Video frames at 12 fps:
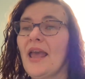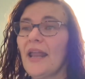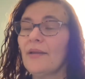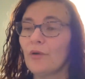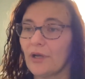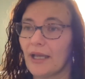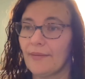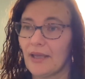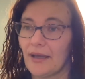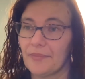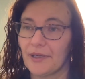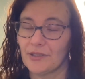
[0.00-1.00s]
And I'm already coming
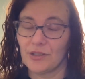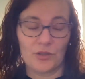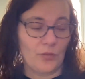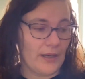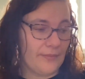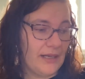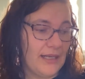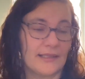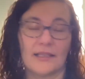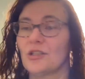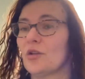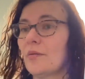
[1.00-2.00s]
up onto 20 minutes.
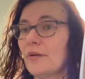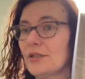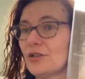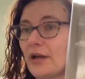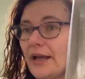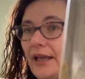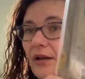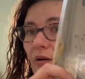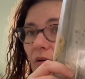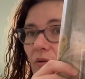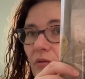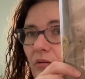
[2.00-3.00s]
So I'm going to try and go
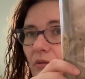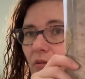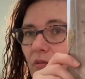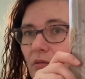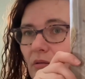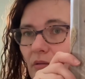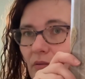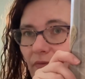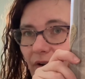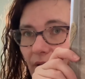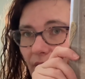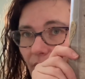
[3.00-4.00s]

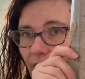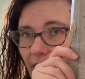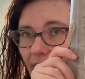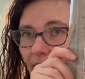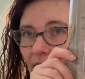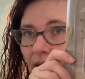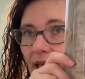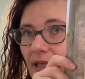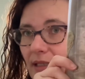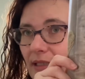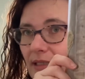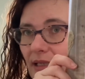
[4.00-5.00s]
fairly quickly.
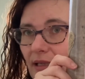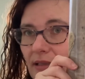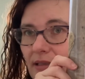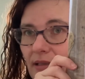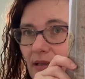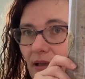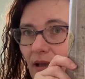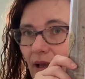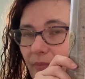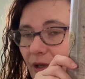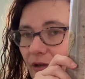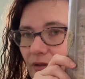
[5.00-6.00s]
This is a
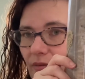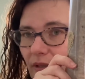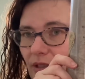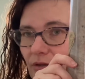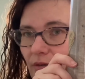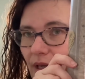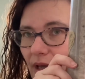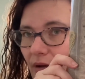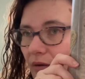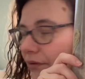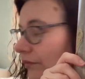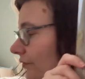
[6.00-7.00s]
Bittersweet Trio.